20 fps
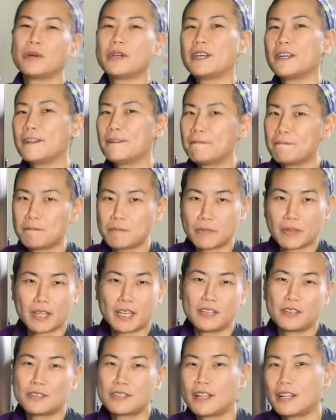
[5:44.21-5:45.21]
oil.
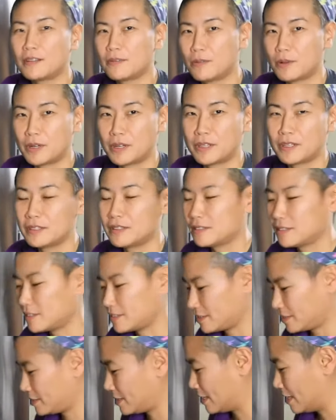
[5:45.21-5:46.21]
I use olive oil
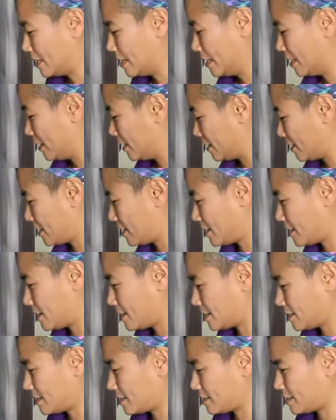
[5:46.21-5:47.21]

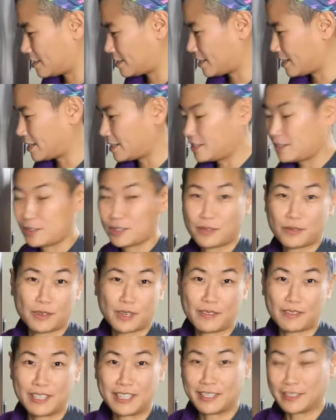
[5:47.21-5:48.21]
because I use it for
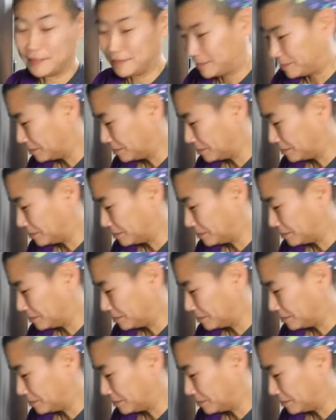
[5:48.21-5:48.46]
everything.